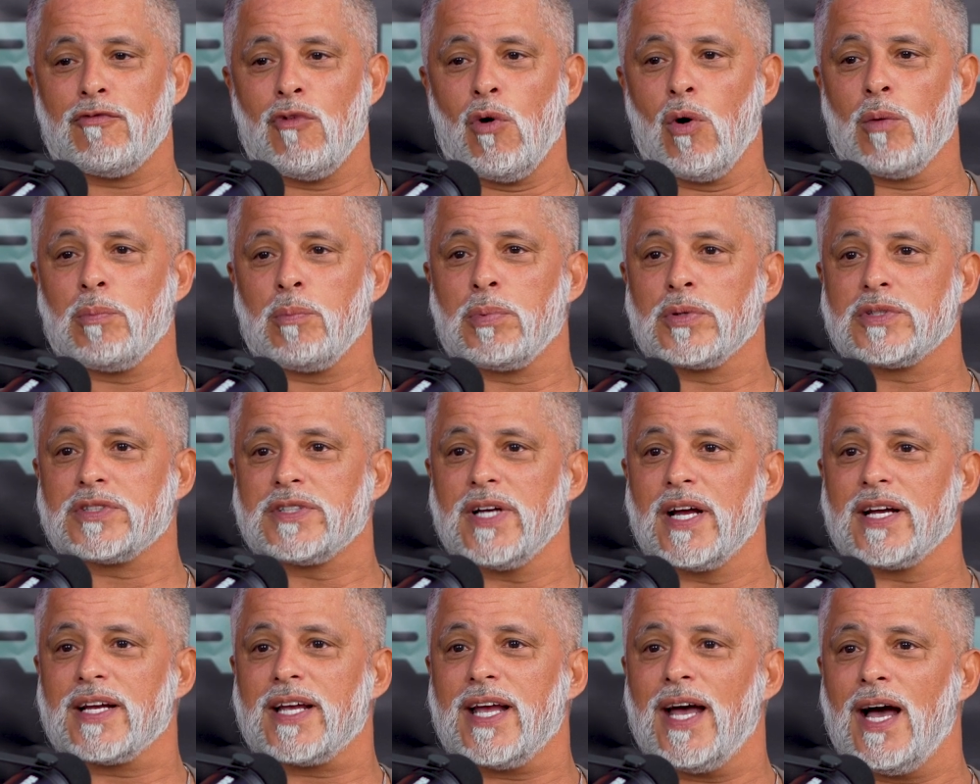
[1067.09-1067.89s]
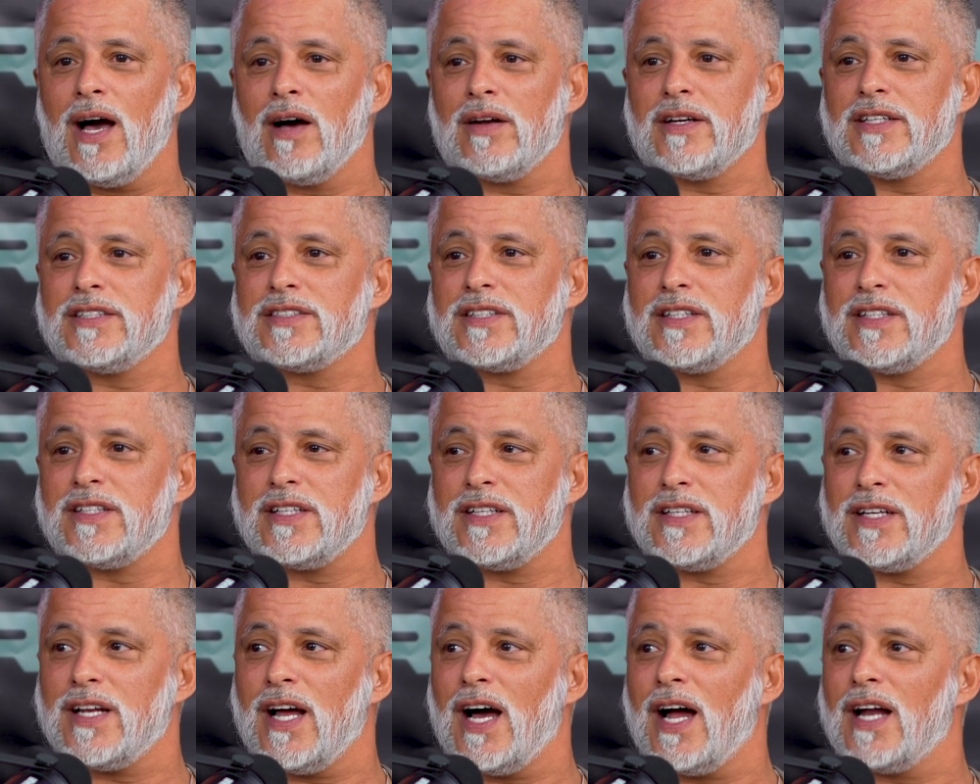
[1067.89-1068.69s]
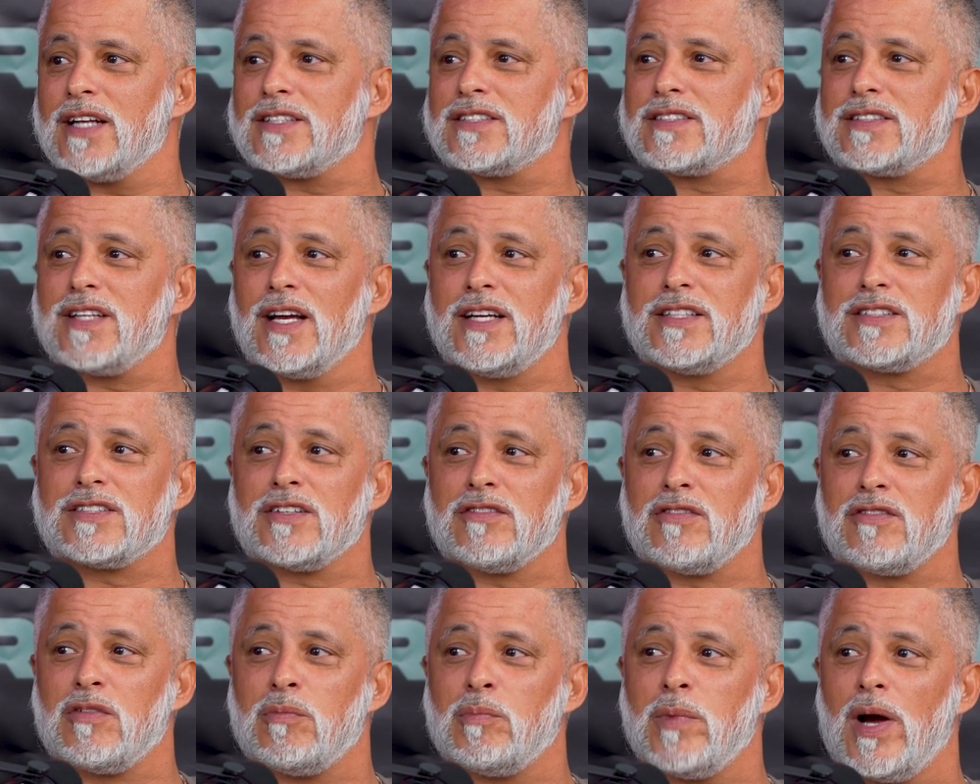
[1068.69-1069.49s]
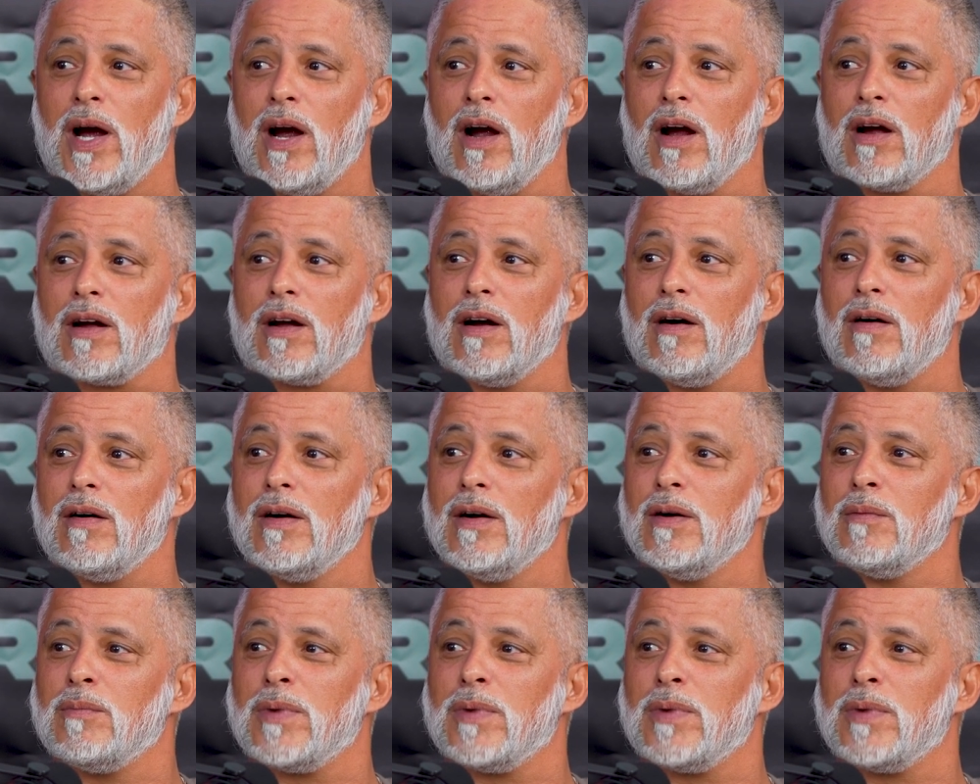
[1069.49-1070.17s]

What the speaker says: 4% counties in the United States of America.